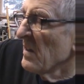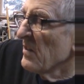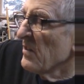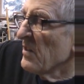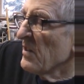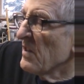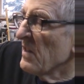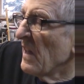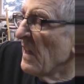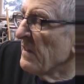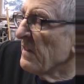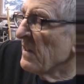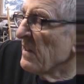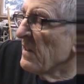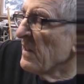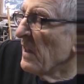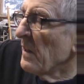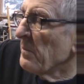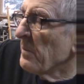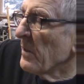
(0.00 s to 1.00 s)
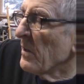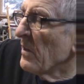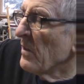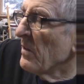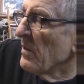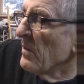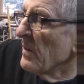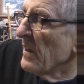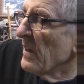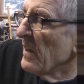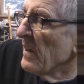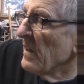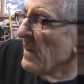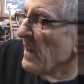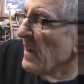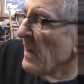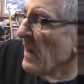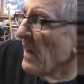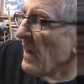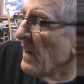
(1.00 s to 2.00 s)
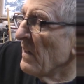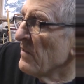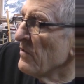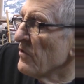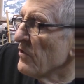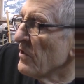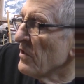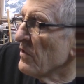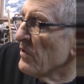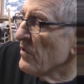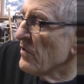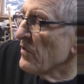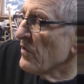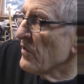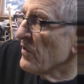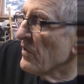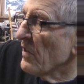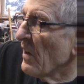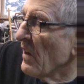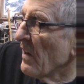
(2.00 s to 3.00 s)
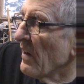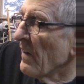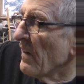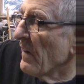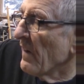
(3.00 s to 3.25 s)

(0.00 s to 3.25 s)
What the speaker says: just let the tip go in and just start.